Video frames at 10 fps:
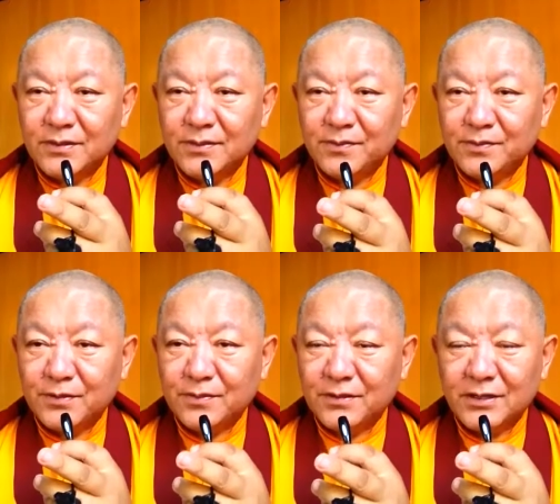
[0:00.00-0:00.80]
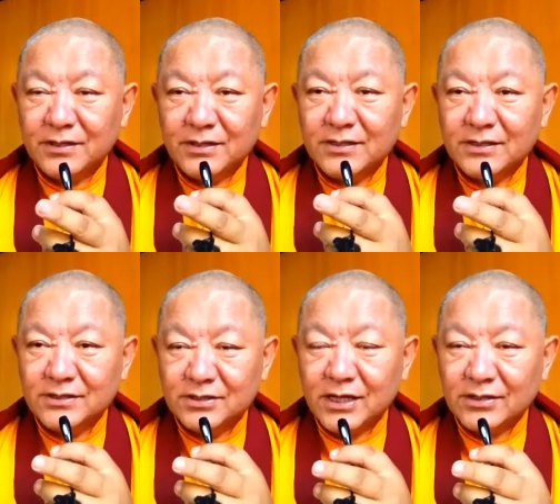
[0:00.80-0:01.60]
impermanent, it
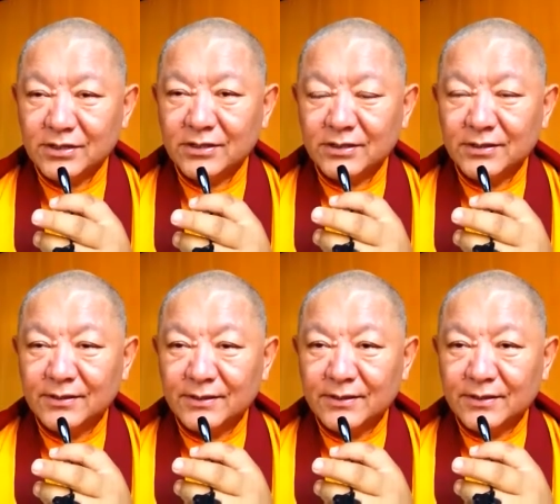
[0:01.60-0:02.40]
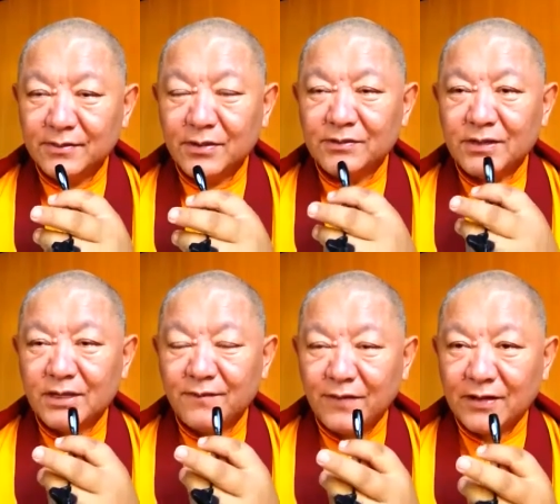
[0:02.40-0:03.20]
is changing, because
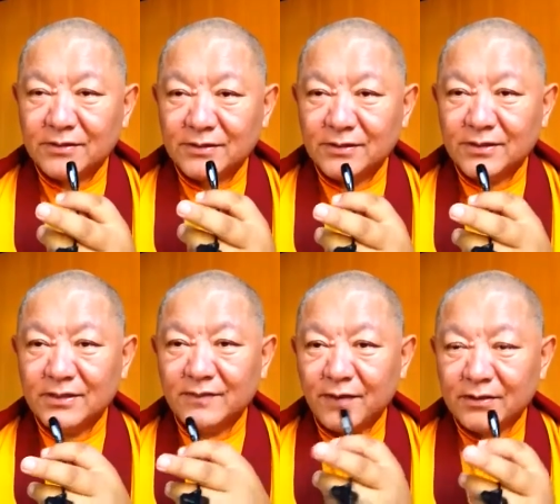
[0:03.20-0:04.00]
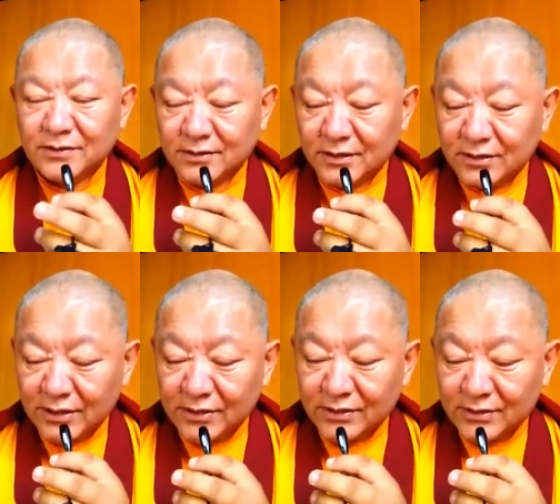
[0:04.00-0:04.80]
there are factors, and the factors are
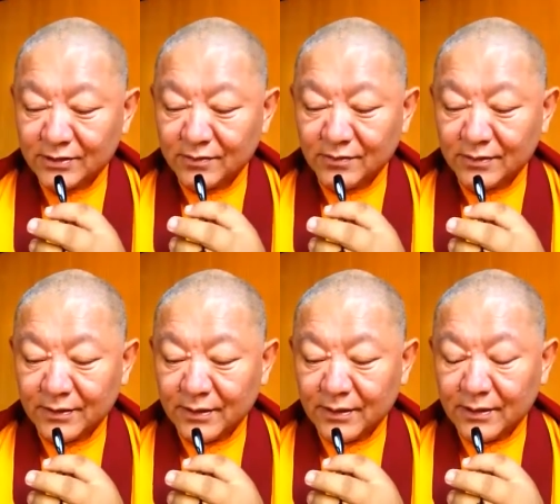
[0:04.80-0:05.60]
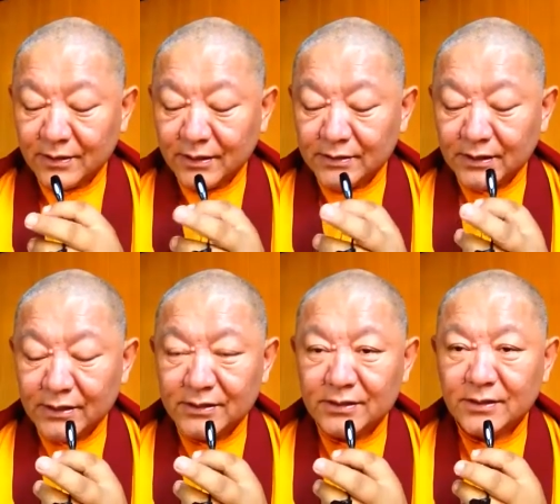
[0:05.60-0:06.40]
changing. So this
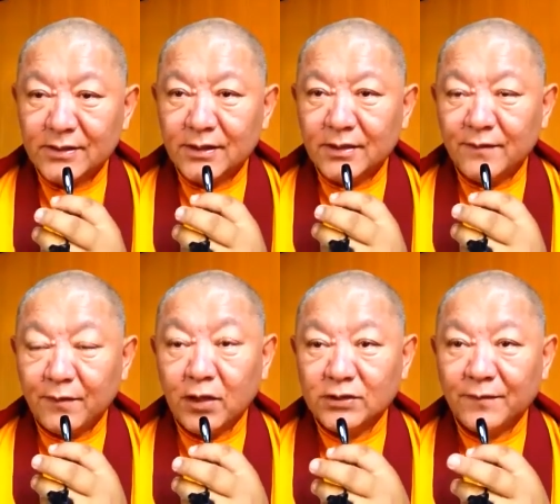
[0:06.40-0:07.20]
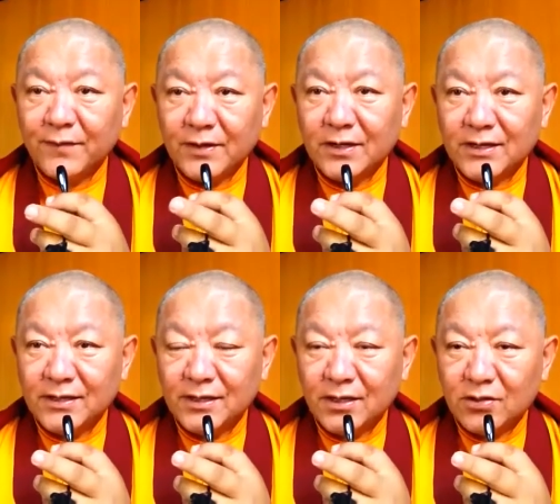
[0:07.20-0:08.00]
is
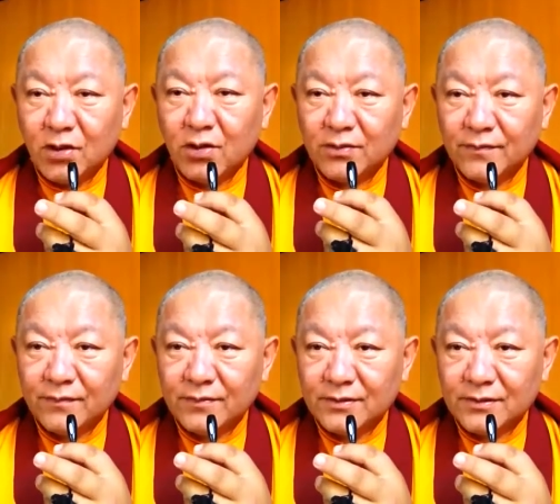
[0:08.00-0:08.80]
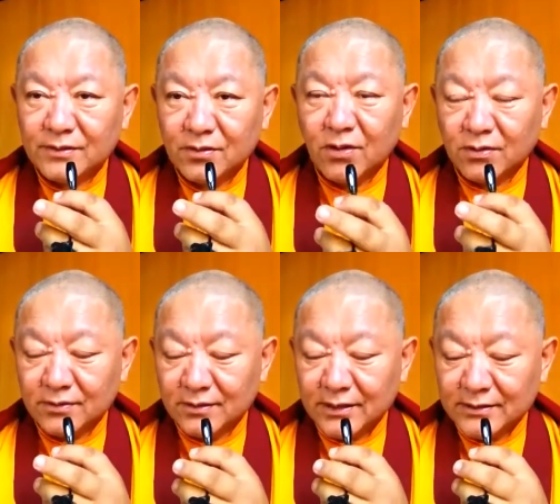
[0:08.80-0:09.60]
philosophically wrong.
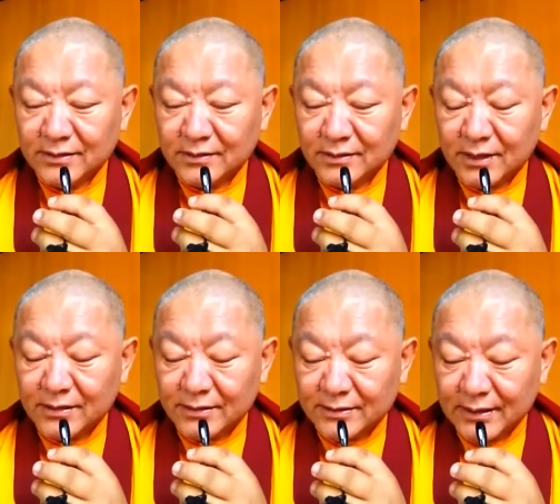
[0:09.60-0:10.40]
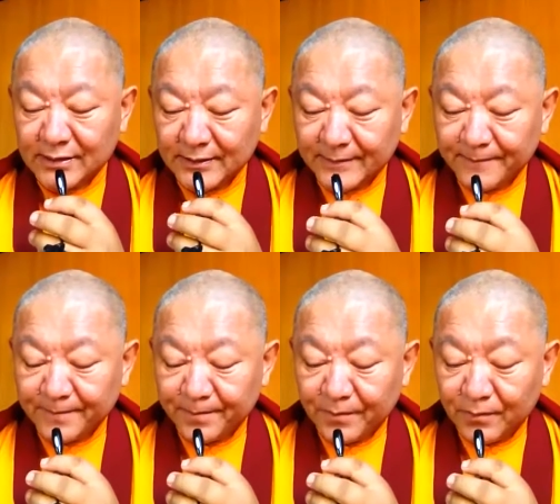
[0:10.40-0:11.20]
That's understanding,
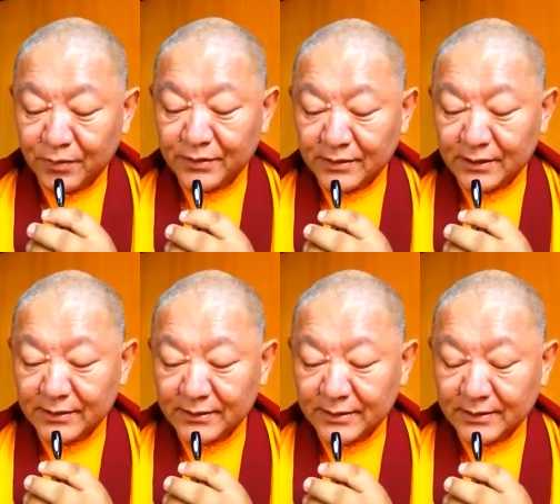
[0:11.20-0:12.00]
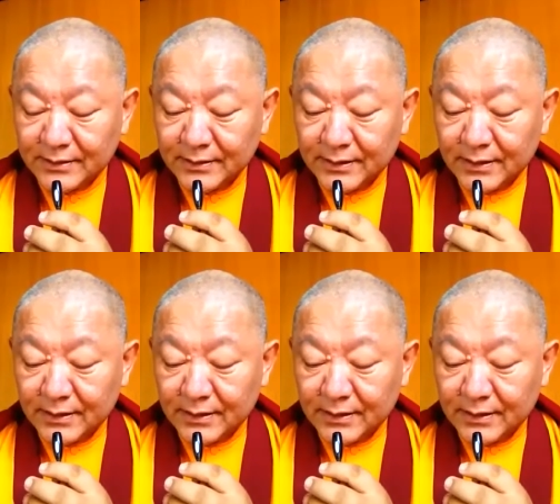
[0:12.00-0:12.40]
Buddhist understanding.